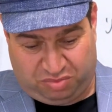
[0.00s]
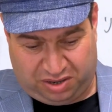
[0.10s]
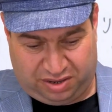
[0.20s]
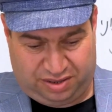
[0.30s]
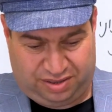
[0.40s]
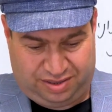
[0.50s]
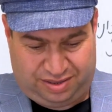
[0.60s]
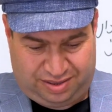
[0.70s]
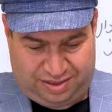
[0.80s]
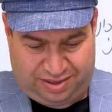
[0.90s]
me,
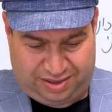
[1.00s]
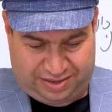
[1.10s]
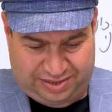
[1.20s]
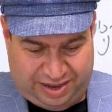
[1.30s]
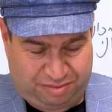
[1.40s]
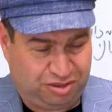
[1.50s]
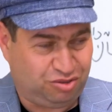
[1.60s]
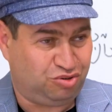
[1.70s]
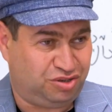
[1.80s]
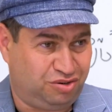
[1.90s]

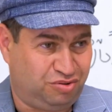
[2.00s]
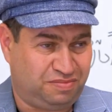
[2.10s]
excitement to see you.